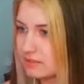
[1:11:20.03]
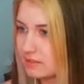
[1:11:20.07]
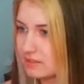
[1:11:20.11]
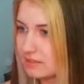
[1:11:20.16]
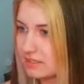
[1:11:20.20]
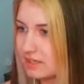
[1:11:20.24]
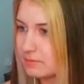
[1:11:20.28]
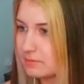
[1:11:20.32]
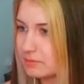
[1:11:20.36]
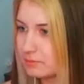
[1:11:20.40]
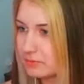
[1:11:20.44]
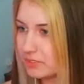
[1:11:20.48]

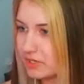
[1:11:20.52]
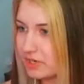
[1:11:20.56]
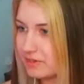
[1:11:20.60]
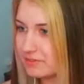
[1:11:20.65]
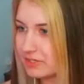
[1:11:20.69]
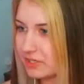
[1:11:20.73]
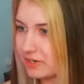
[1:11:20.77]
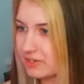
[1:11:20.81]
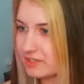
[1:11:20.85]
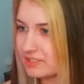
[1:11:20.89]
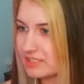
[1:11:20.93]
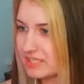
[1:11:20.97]
I remember
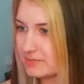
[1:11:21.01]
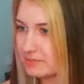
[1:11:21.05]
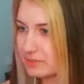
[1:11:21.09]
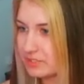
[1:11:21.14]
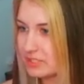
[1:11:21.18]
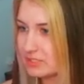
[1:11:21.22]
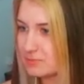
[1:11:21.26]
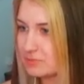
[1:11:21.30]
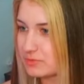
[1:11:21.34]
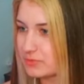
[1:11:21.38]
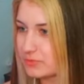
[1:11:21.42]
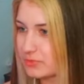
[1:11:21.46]
having a hard time with
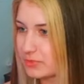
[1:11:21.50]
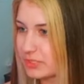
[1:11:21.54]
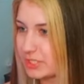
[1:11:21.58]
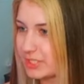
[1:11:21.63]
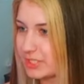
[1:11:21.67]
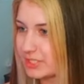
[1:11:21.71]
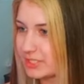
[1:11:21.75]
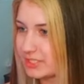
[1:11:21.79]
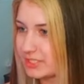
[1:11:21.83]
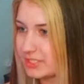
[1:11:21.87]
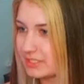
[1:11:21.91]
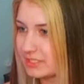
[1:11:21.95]
this before.
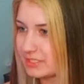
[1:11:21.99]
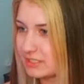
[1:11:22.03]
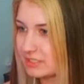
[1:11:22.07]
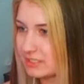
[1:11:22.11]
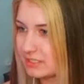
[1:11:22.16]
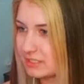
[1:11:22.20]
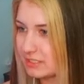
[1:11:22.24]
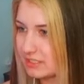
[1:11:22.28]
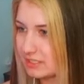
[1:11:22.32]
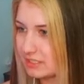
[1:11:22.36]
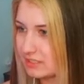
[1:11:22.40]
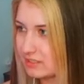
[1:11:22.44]

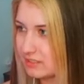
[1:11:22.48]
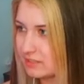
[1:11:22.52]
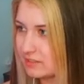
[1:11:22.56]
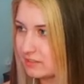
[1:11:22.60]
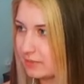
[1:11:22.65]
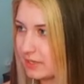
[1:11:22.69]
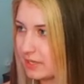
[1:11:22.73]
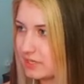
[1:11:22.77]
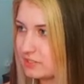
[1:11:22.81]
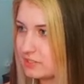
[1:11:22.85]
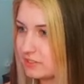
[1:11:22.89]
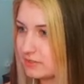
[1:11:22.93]

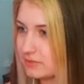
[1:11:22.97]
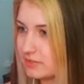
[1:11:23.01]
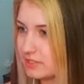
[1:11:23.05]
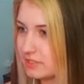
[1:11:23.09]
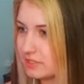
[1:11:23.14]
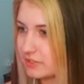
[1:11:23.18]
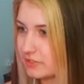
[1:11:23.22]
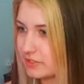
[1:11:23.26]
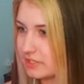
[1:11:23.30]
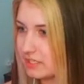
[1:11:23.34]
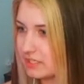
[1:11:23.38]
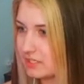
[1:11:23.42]
Okay, you know what?
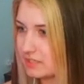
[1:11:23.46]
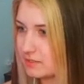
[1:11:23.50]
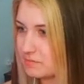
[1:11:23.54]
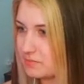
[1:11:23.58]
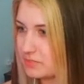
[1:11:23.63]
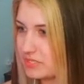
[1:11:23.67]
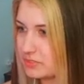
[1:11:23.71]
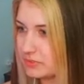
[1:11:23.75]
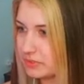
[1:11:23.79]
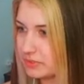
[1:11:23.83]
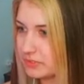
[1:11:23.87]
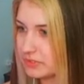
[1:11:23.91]
You're getting the
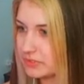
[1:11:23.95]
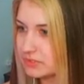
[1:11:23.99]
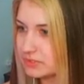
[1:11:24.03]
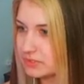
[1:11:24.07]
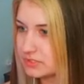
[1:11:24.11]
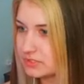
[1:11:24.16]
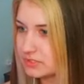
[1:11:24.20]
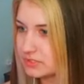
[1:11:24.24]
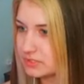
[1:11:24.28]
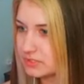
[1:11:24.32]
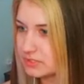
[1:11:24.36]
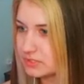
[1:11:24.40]
beetle.
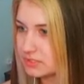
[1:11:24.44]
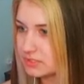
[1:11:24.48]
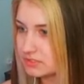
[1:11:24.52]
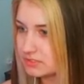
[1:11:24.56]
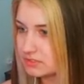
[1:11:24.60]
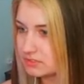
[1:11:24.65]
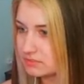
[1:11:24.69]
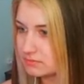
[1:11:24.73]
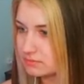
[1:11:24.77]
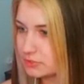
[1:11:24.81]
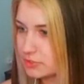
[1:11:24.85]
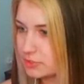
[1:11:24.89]

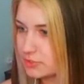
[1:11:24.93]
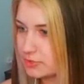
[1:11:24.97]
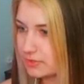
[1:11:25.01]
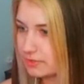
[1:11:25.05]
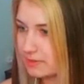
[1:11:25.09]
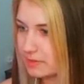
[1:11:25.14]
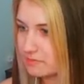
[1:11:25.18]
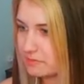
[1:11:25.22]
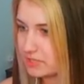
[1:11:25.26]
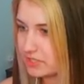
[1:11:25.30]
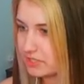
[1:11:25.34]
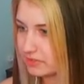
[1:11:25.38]
I'm shooting
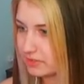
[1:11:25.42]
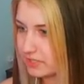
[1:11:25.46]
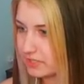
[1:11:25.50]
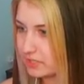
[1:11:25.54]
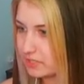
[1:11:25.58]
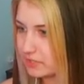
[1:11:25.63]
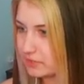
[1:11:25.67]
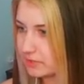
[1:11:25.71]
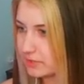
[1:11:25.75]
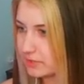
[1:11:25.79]
my beetle at you.